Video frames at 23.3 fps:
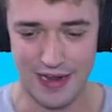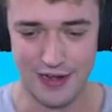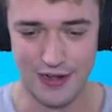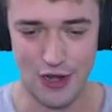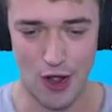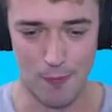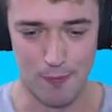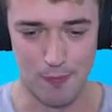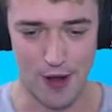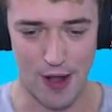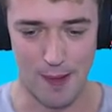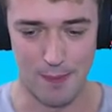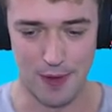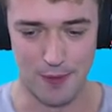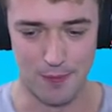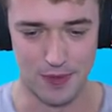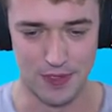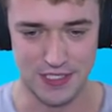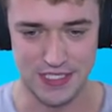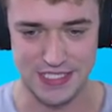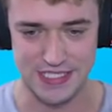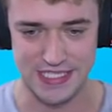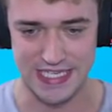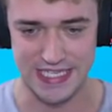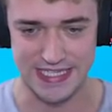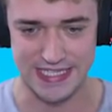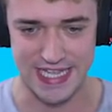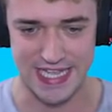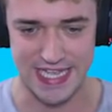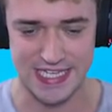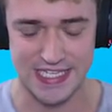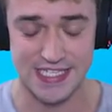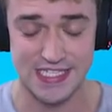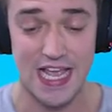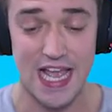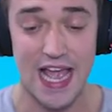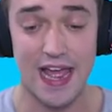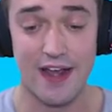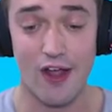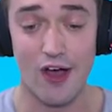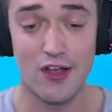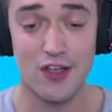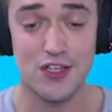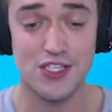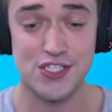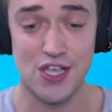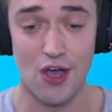No problem. We'll just eat this. And
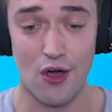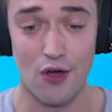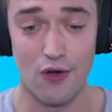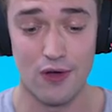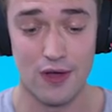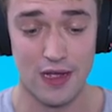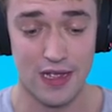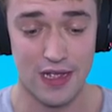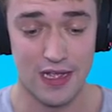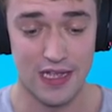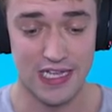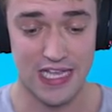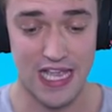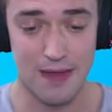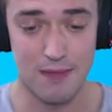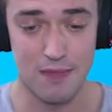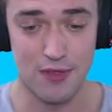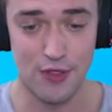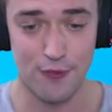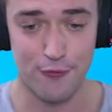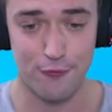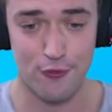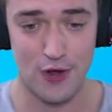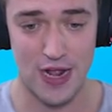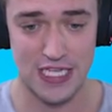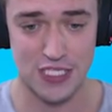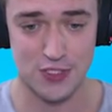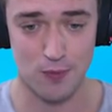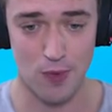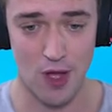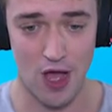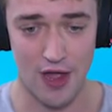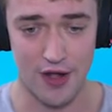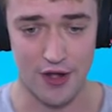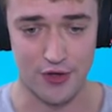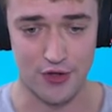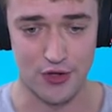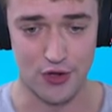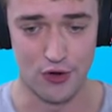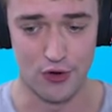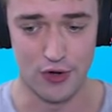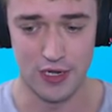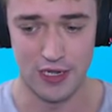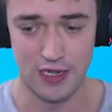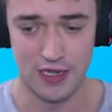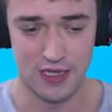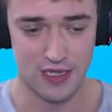also, give me the fresh water,
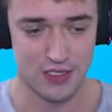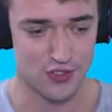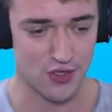dude.